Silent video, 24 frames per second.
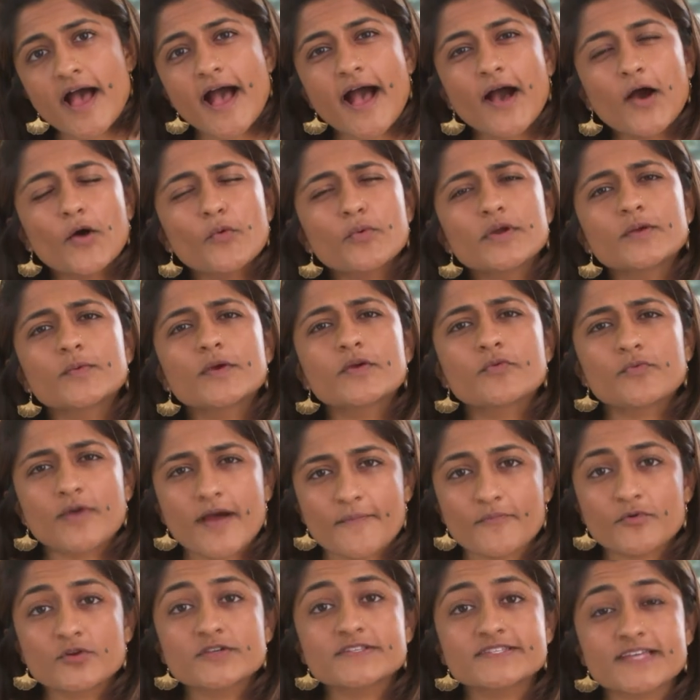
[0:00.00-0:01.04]
how would we
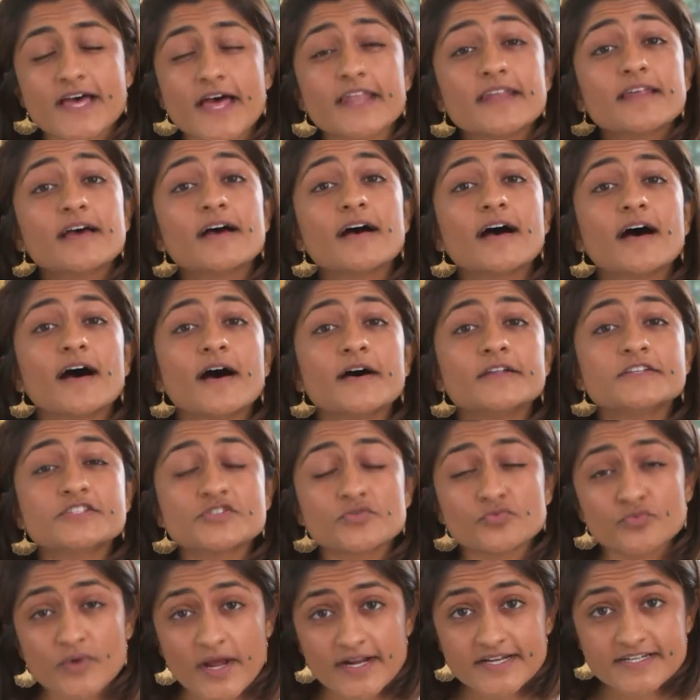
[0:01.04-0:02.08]
represent a
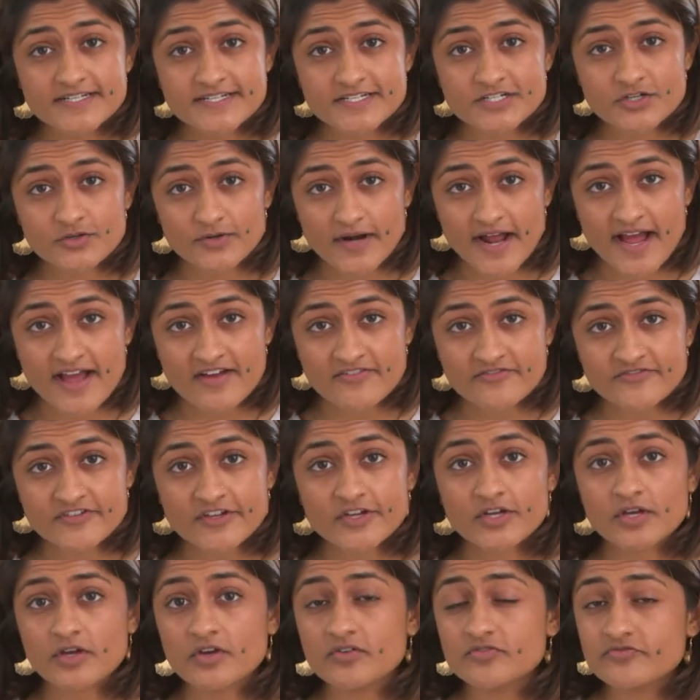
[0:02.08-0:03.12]
directed graph
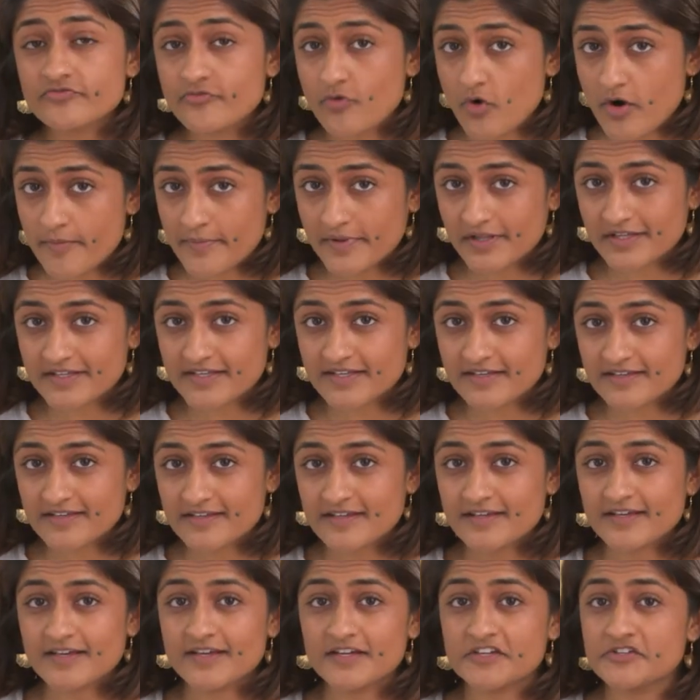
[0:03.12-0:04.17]
formally
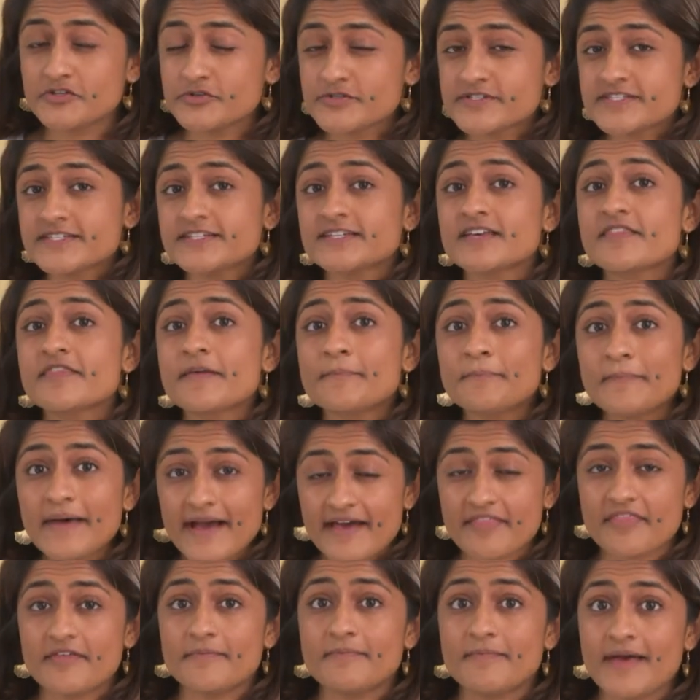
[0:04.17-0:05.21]
using the
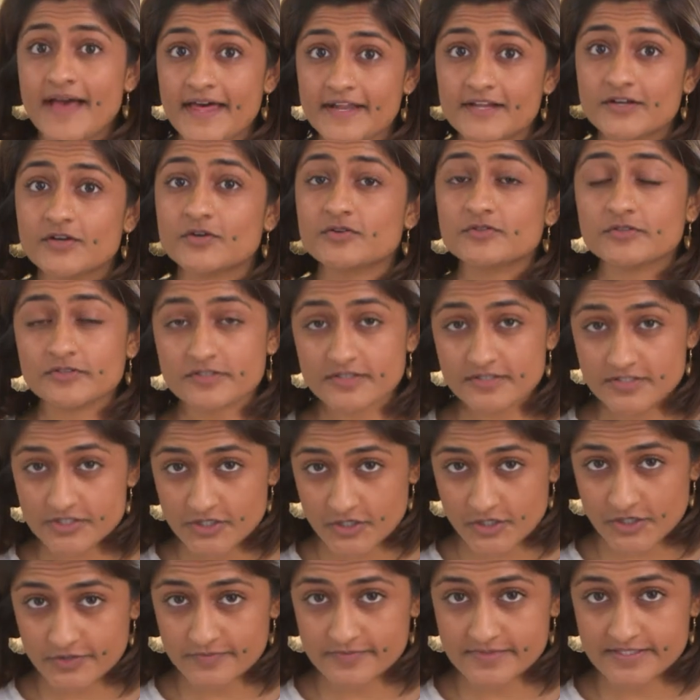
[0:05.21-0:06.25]
mathematical
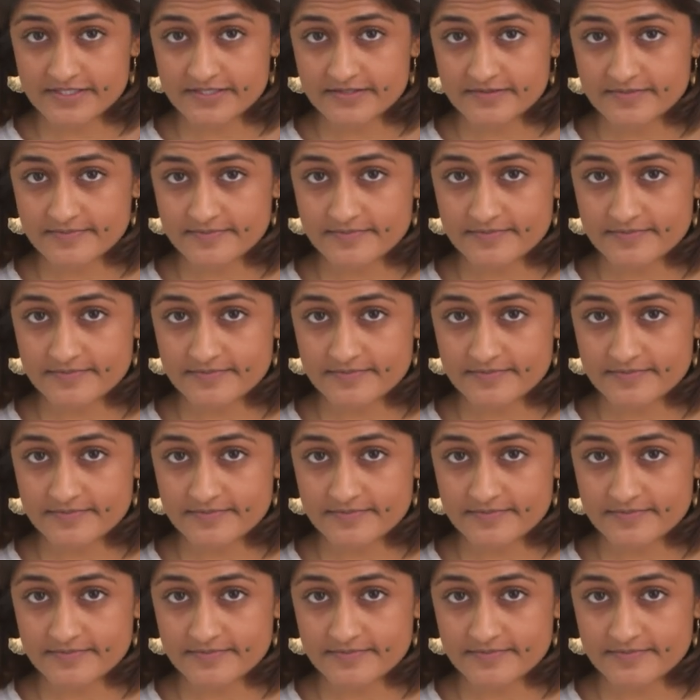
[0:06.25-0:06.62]
terms